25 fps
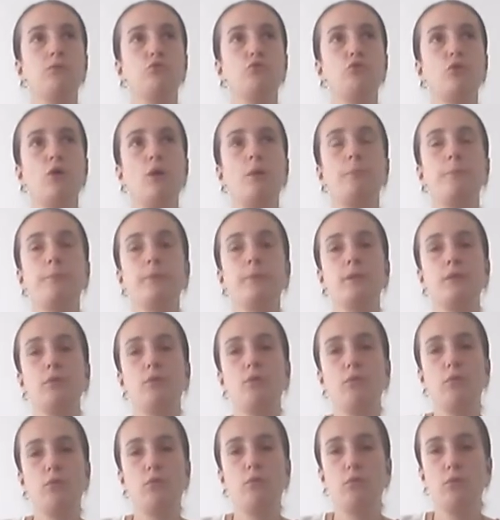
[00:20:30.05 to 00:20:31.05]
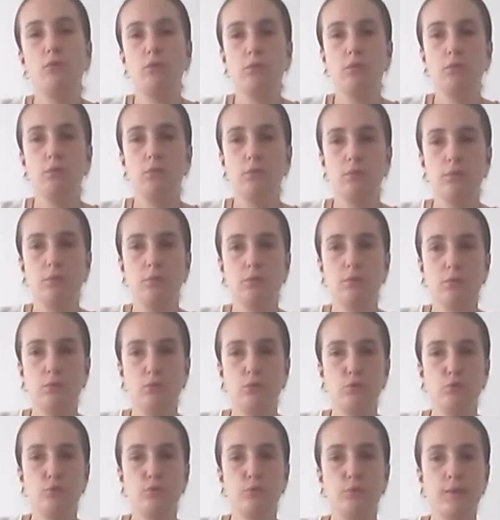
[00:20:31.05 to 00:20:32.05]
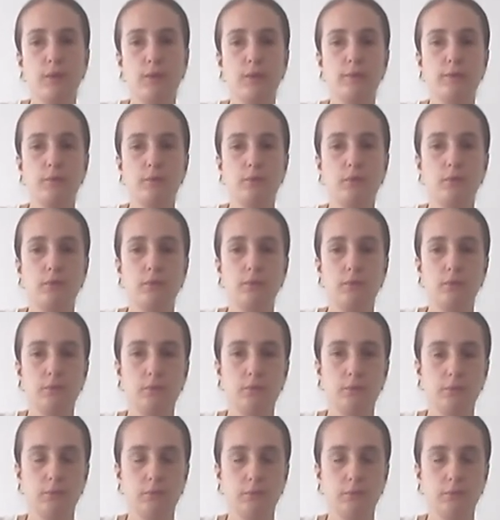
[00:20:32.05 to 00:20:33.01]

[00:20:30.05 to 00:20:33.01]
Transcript: jumping all together